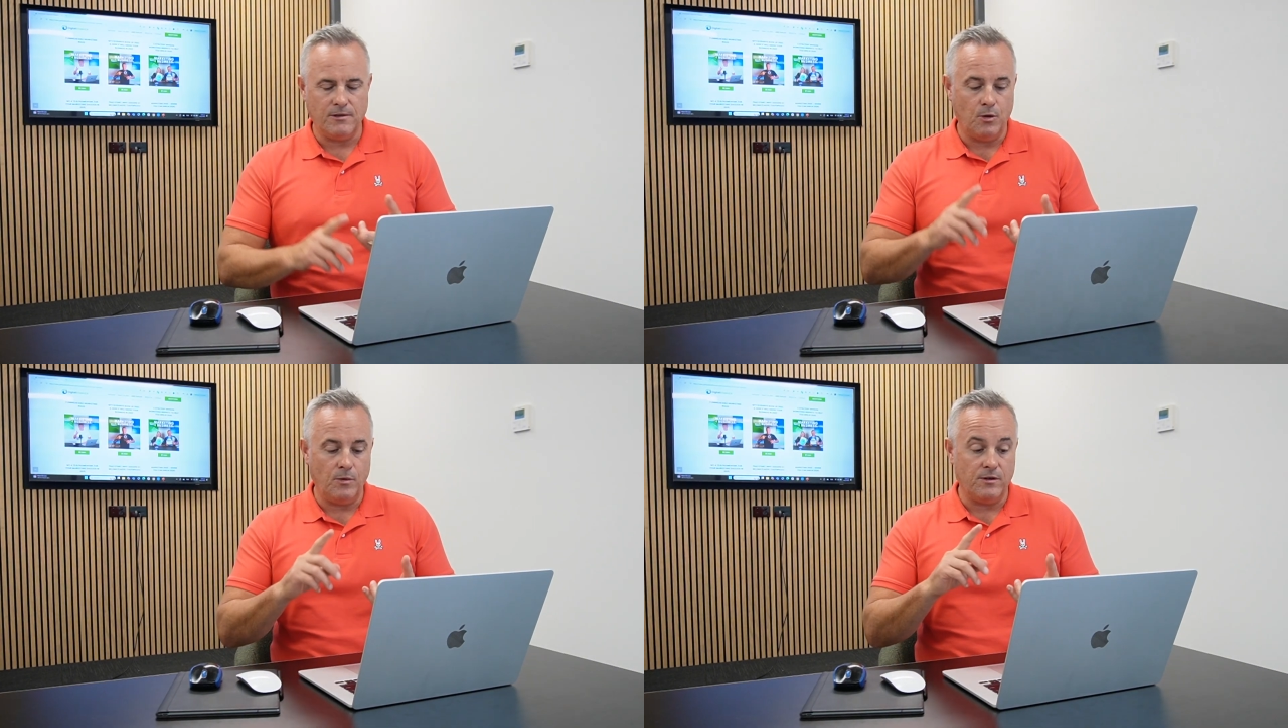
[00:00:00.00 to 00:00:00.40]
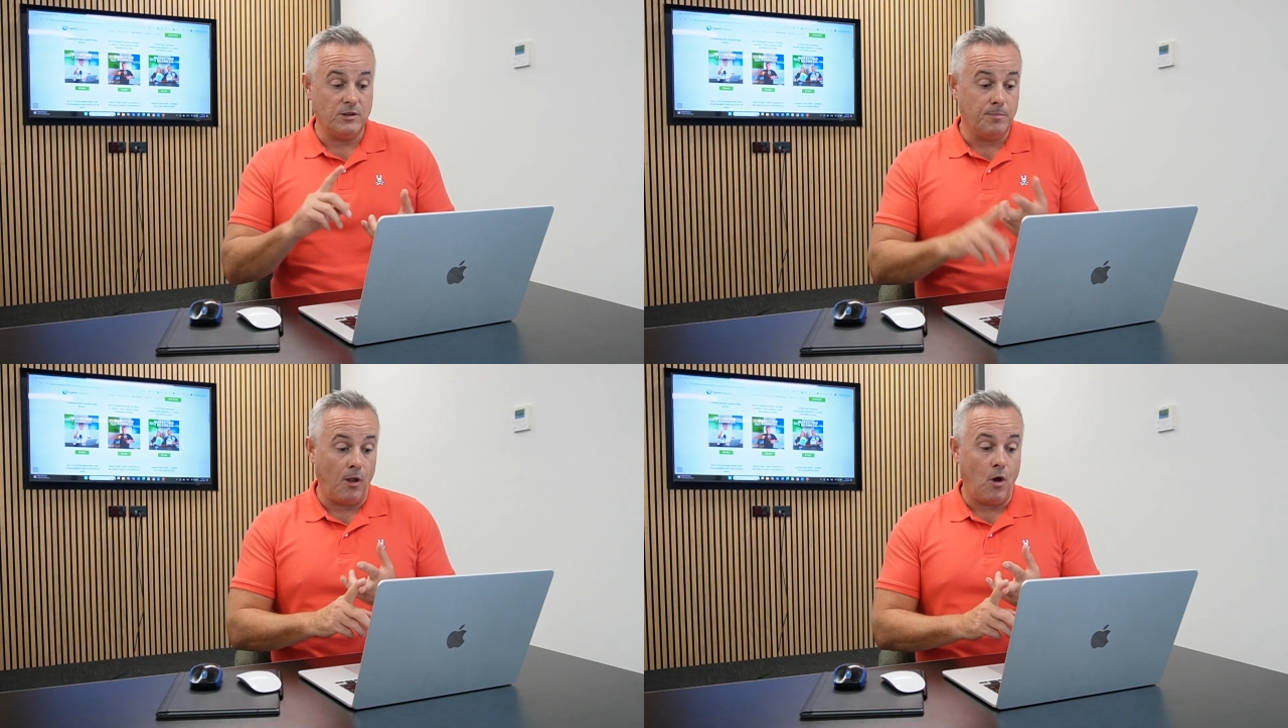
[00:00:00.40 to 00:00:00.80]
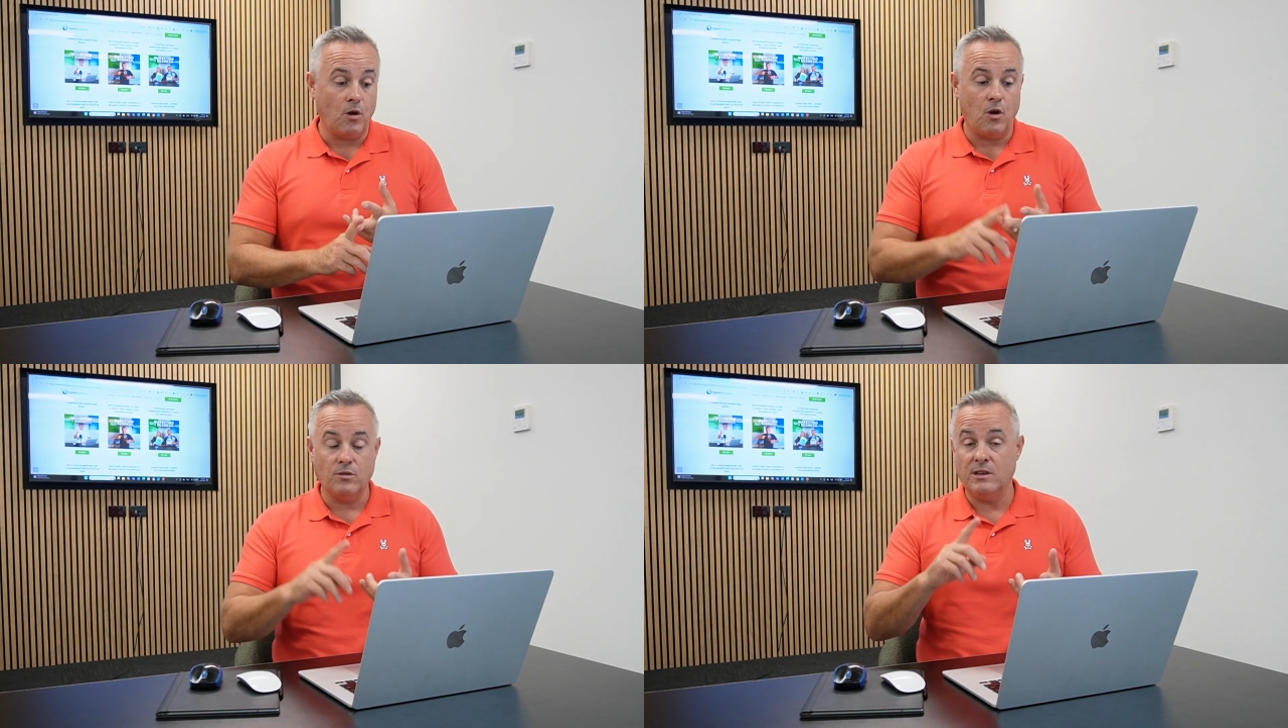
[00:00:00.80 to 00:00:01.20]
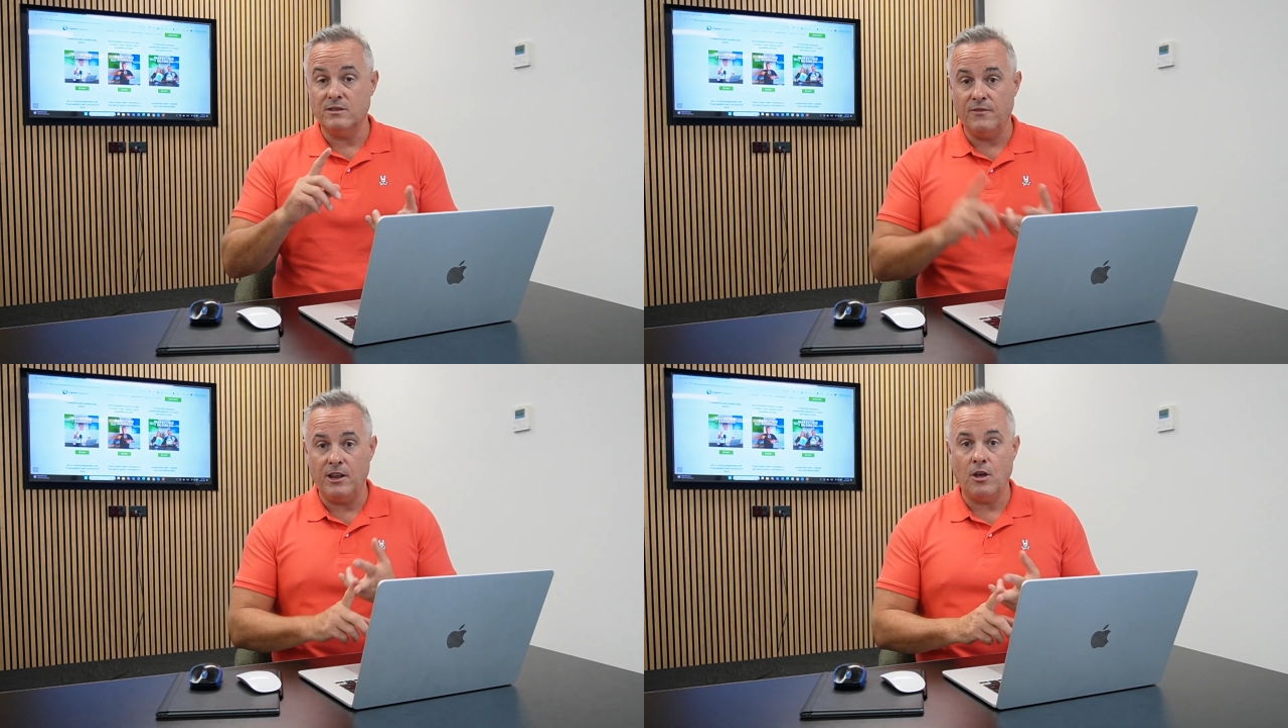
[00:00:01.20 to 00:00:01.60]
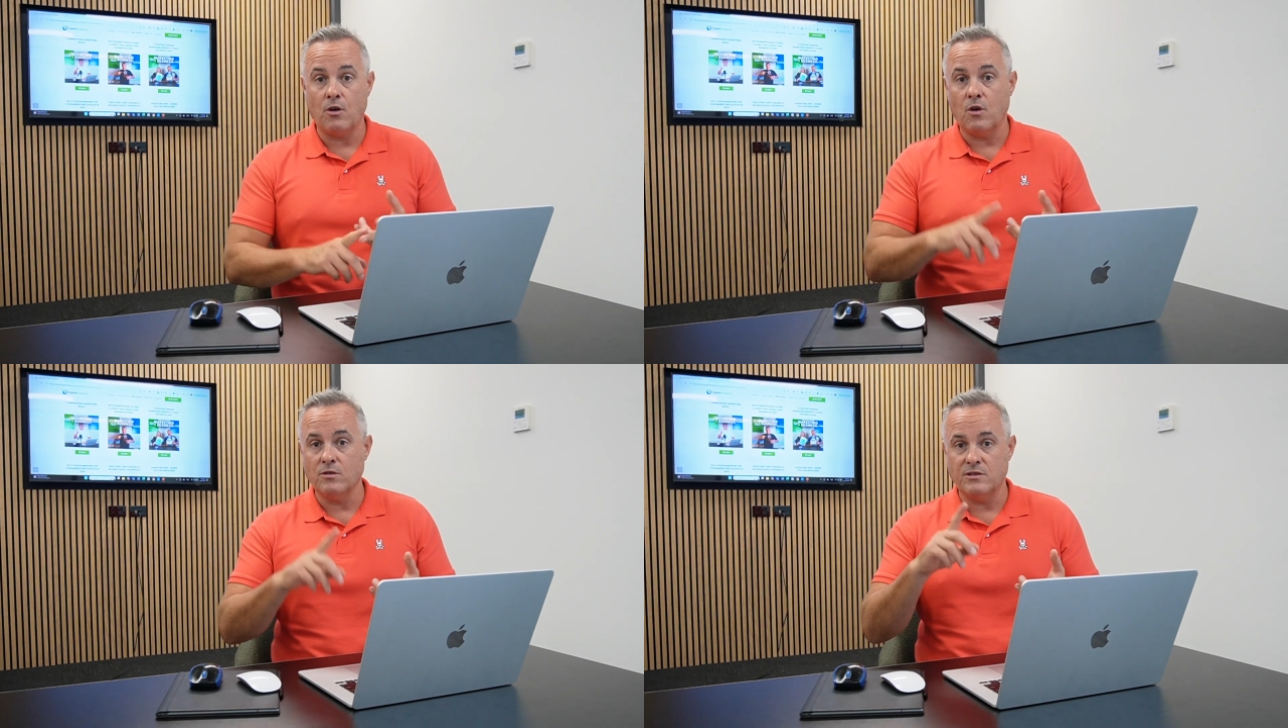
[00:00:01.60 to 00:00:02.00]
whether it's blog contents, video
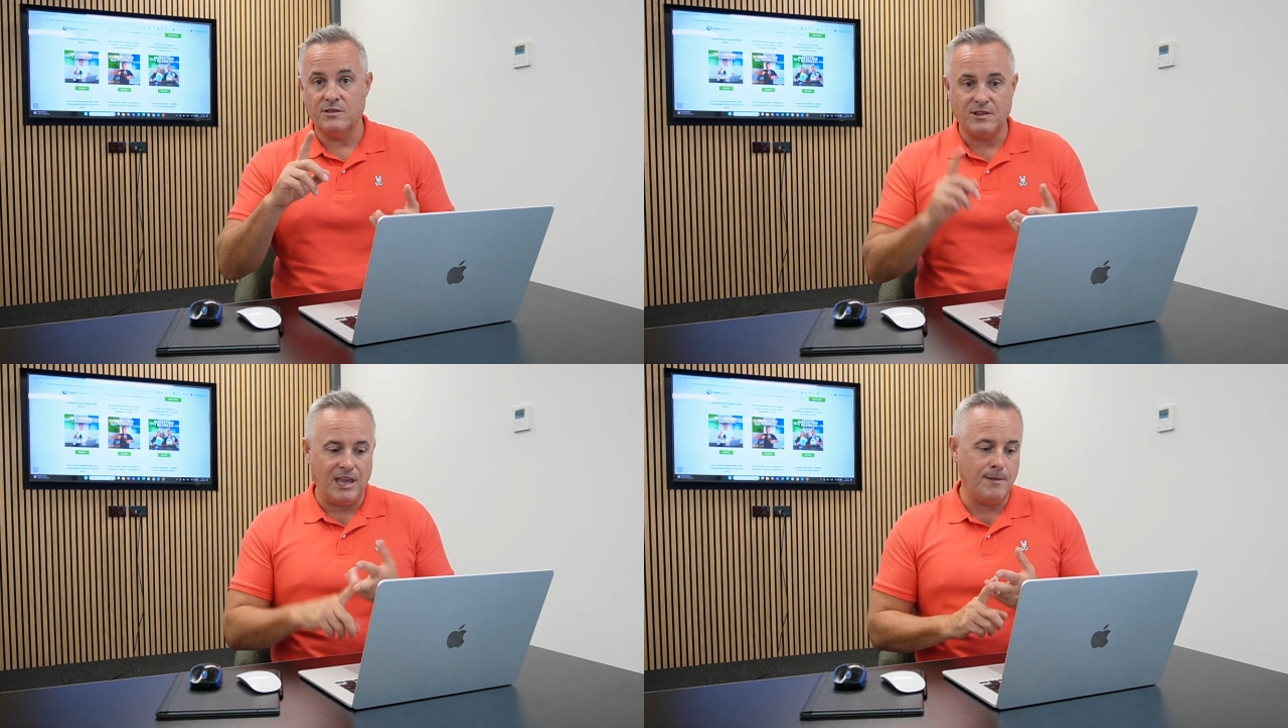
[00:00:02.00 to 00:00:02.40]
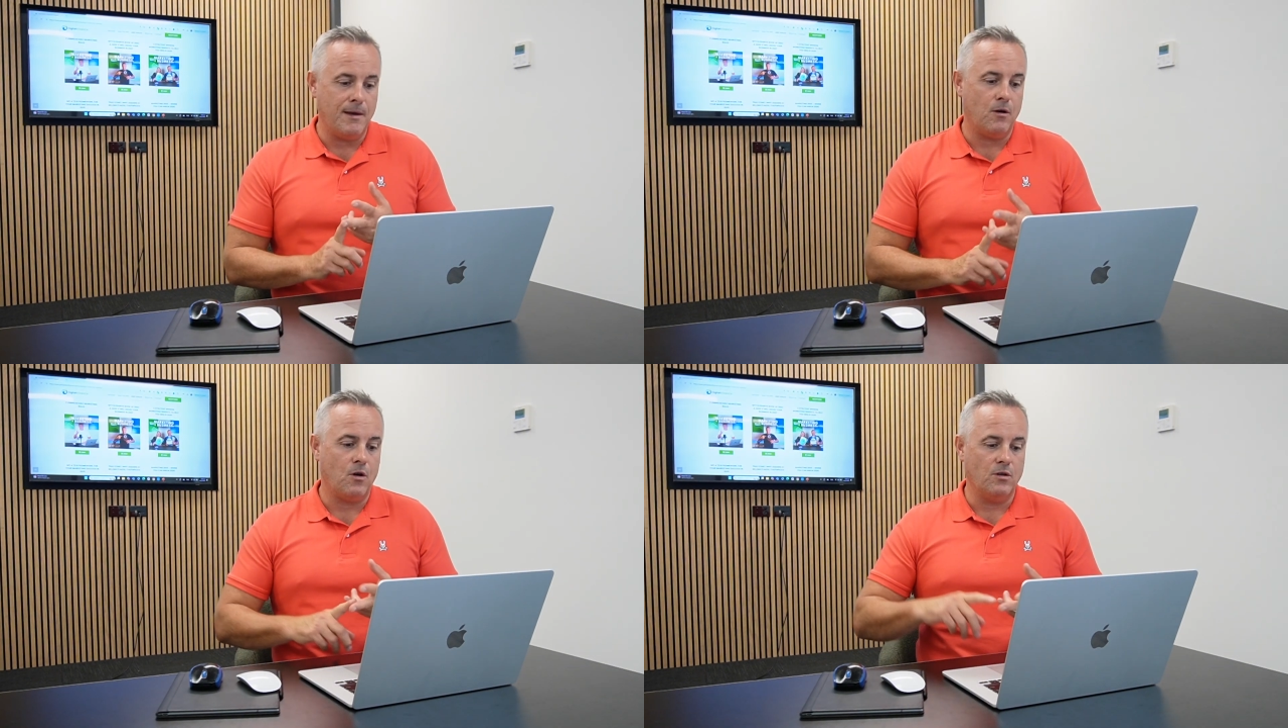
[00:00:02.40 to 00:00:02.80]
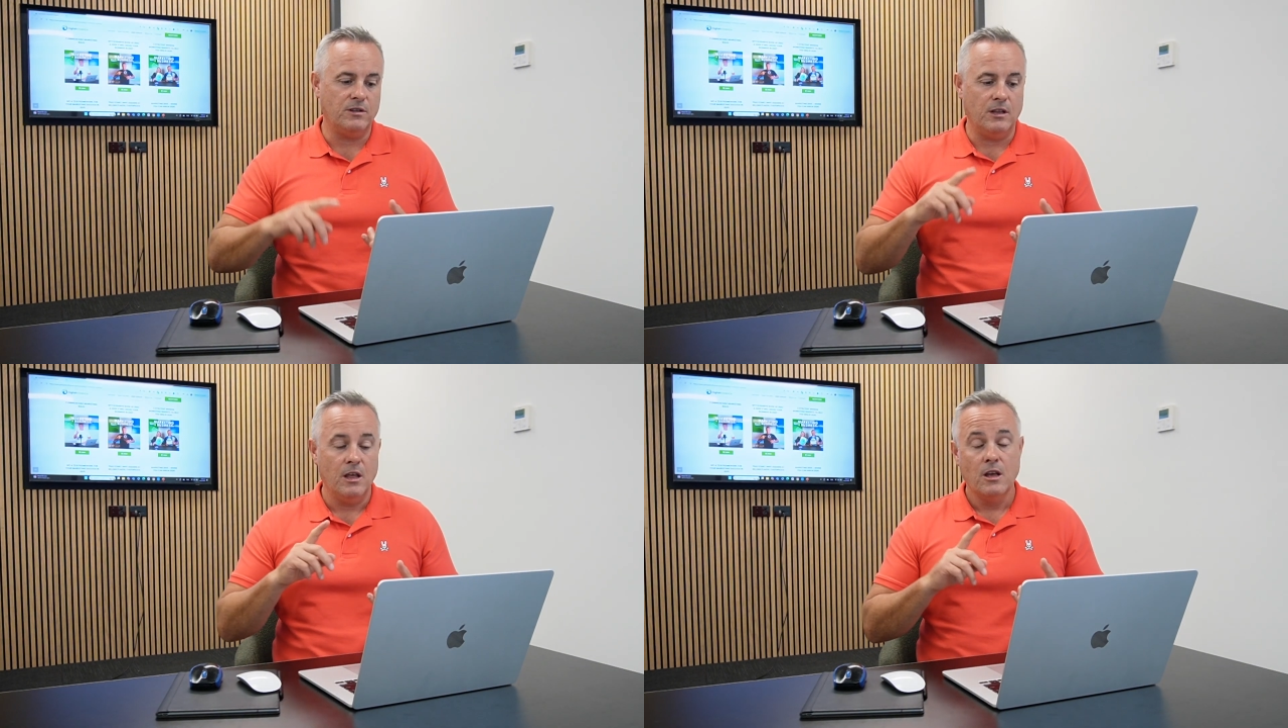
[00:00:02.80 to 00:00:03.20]
contents, email content,